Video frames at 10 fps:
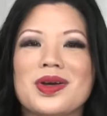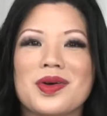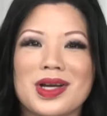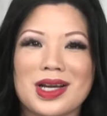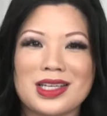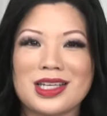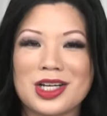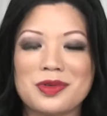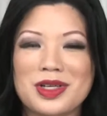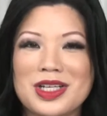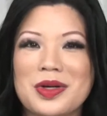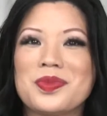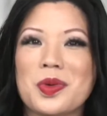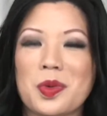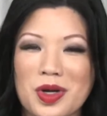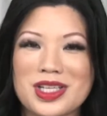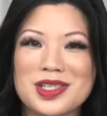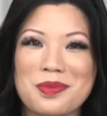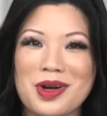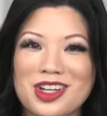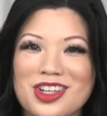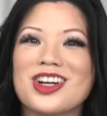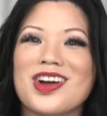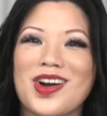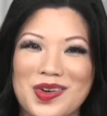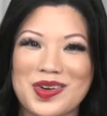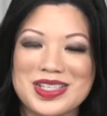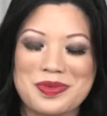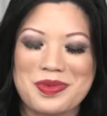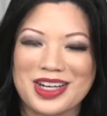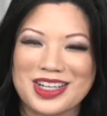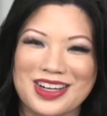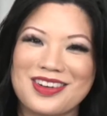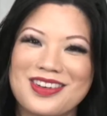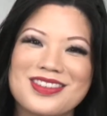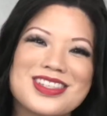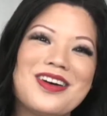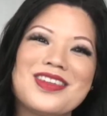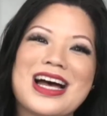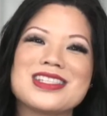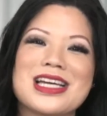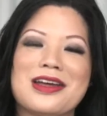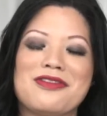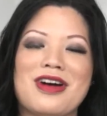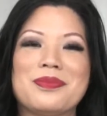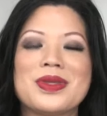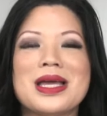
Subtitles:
Yacarino, once a marketer, always a marketer. So that was kind of fun.